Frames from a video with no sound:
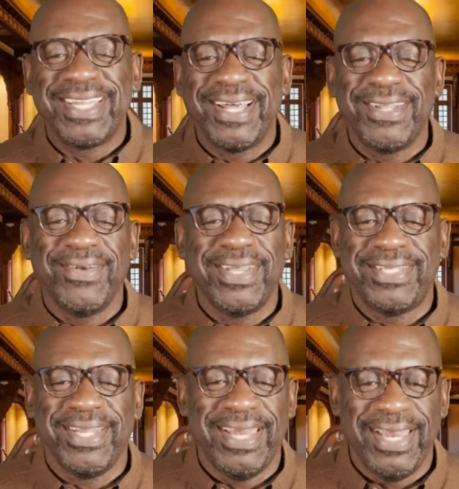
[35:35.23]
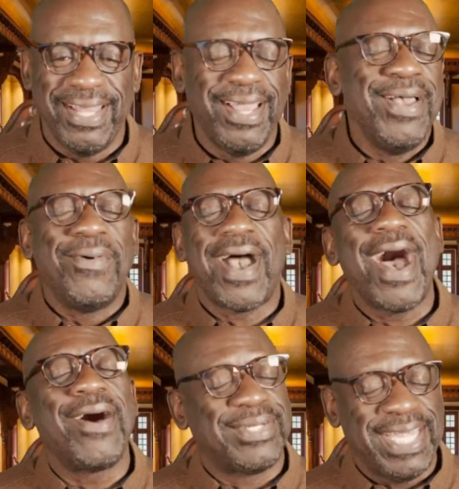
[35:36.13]
Don't get your, well,
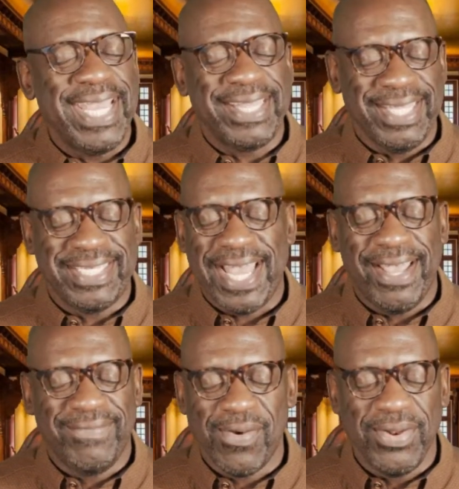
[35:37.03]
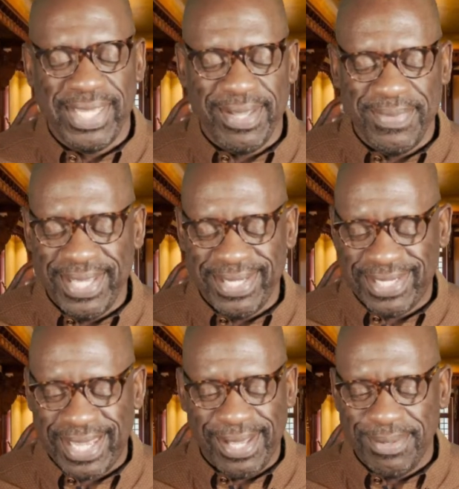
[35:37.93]
I'll take the tithe if y'all want to get me a
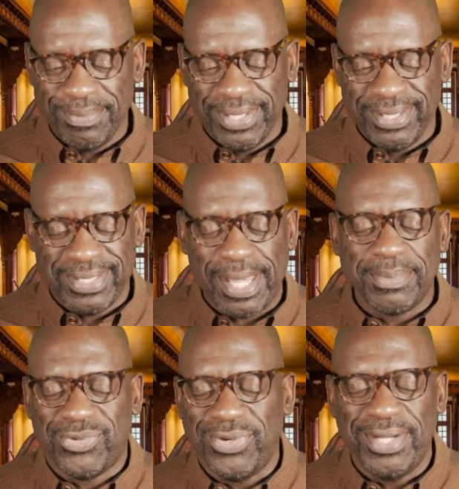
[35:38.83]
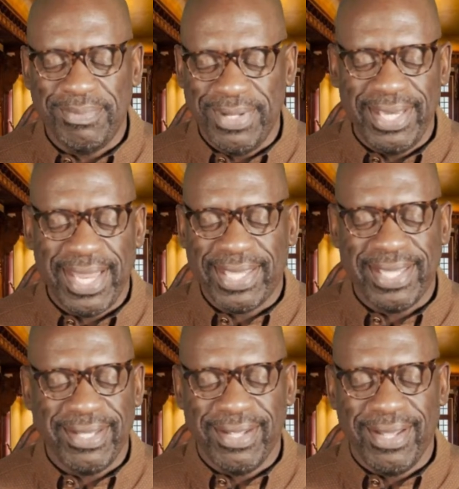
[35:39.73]
tithe, but stop treating me like
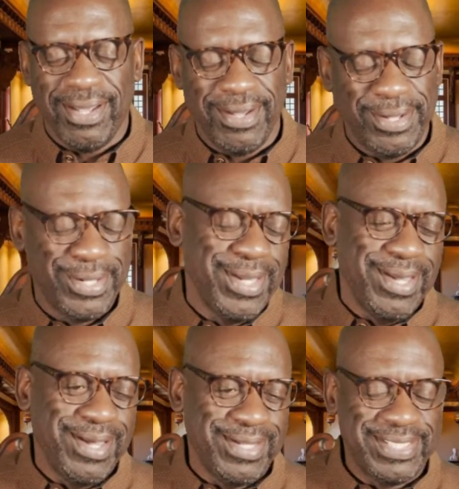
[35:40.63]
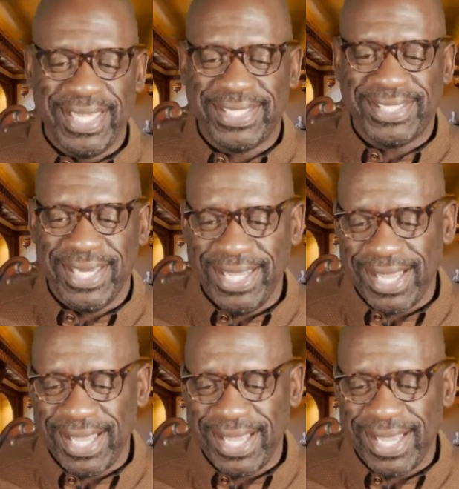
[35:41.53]
a Section 8